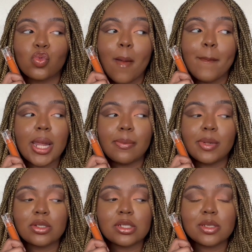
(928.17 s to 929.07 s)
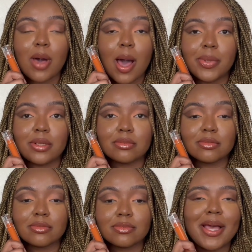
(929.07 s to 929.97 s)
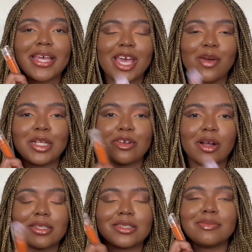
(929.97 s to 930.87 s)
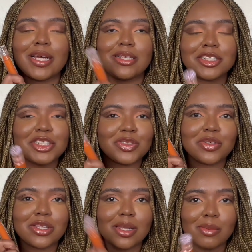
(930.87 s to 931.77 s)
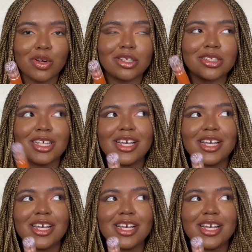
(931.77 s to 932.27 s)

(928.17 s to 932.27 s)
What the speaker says: my lip gloss is popping. A gateway drug into my addiction with lip gloss.